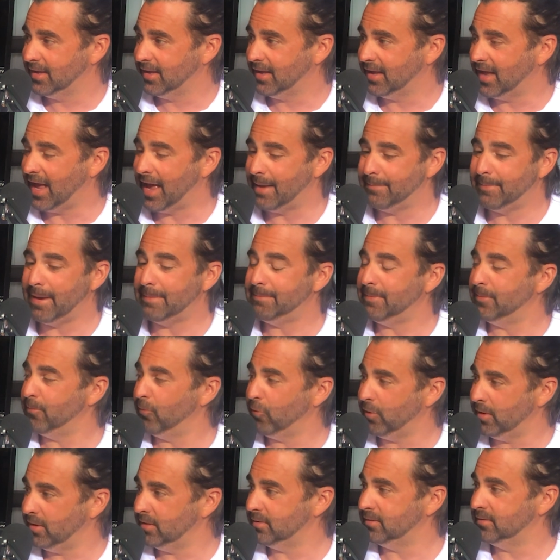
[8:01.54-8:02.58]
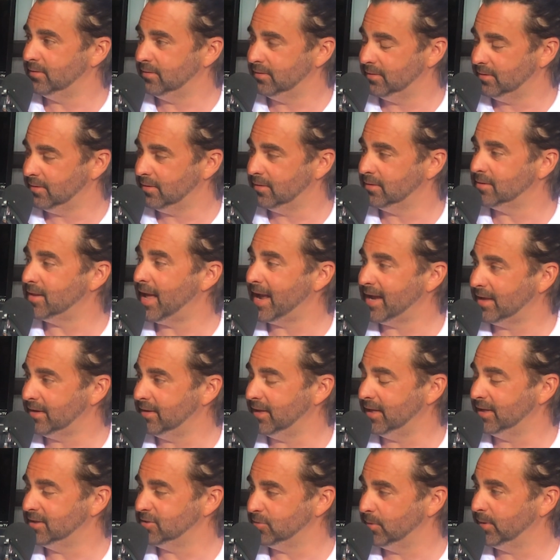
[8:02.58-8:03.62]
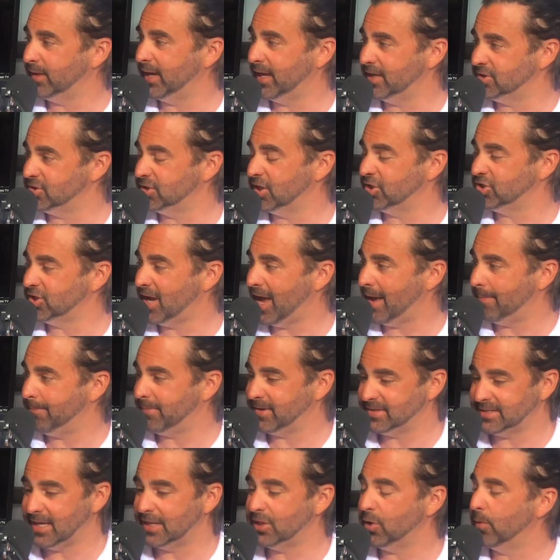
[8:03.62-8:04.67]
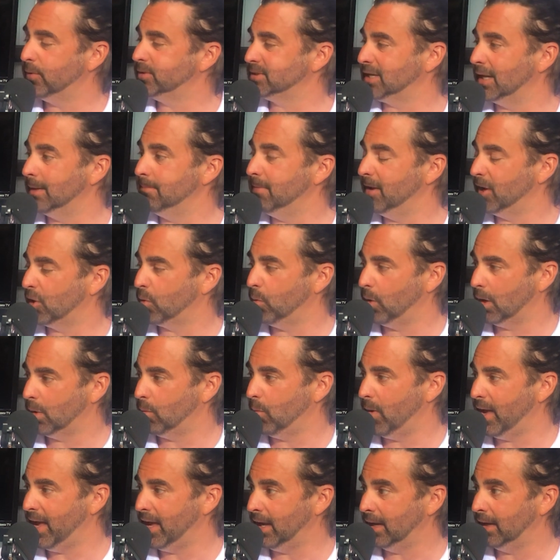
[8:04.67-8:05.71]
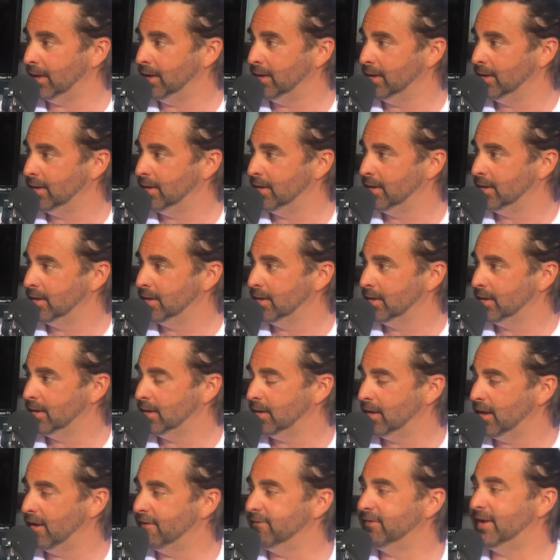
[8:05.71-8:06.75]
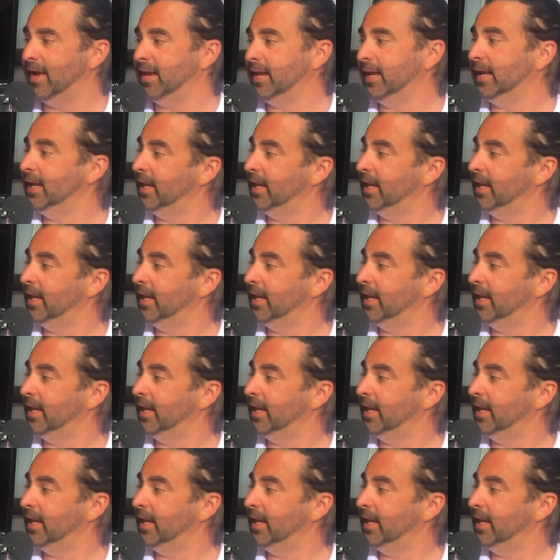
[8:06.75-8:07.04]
I might be more likely to engage in the chat because I know it's going to be a quick way of getting an